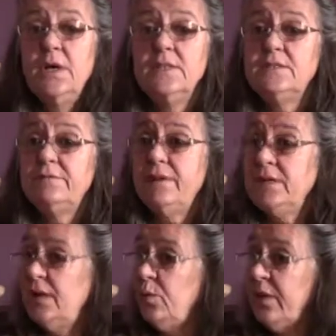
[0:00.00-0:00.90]
to find
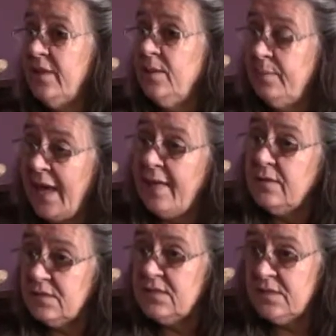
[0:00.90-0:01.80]
out where the
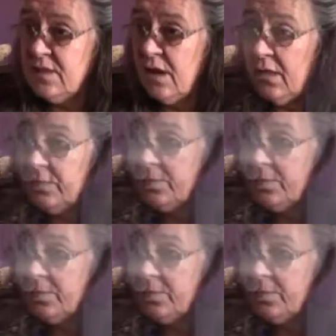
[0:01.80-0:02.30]
imbalances are.